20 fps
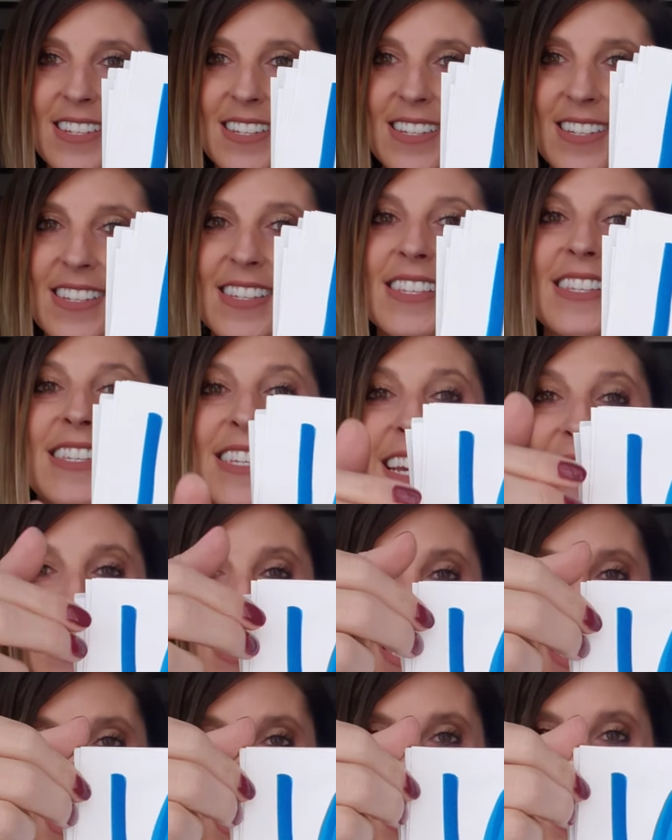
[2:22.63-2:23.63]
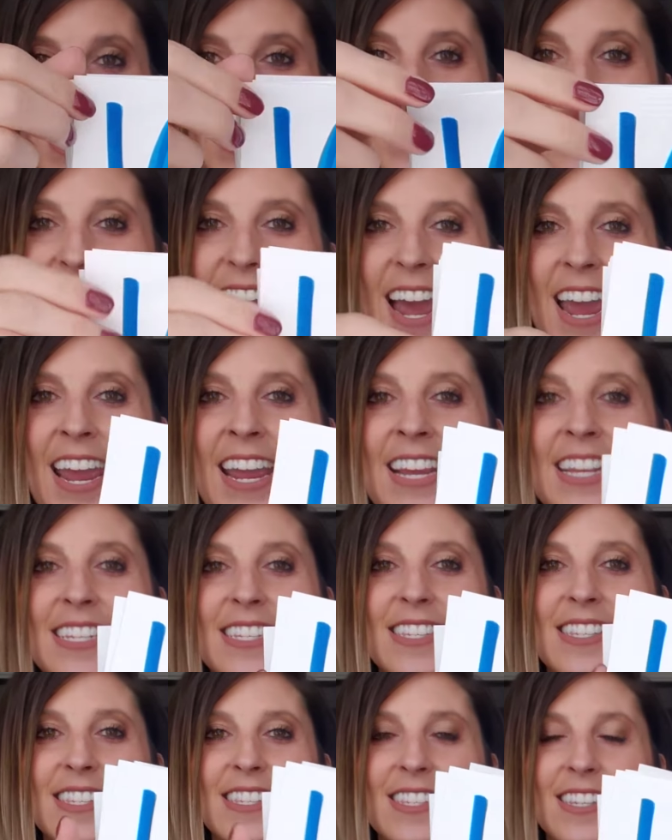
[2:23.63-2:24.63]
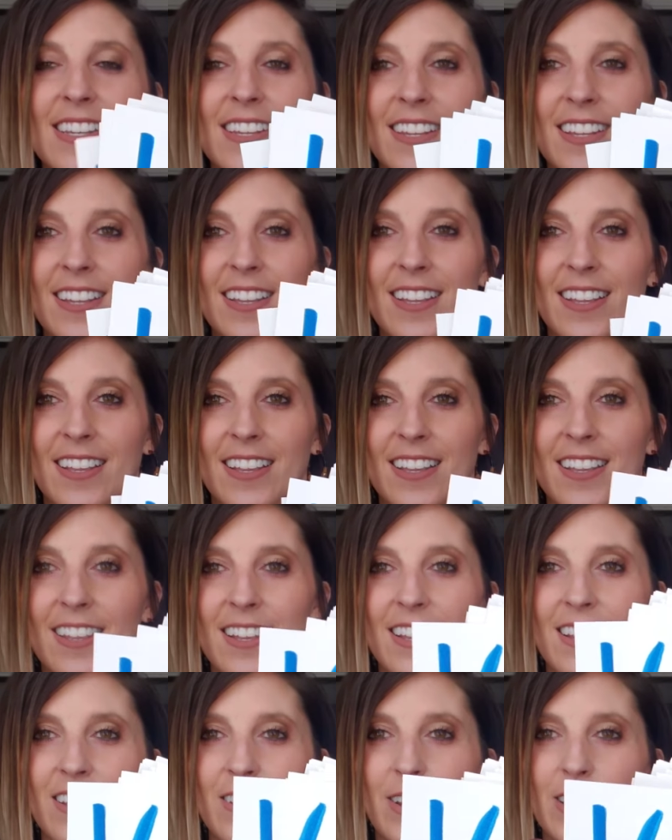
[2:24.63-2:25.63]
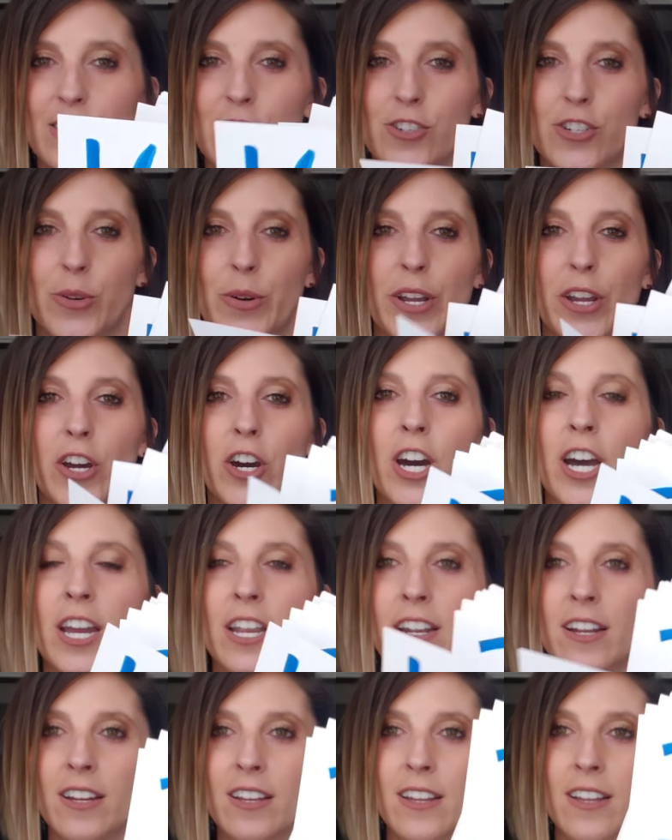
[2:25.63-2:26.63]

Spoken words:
16, nice. You guys are doing good.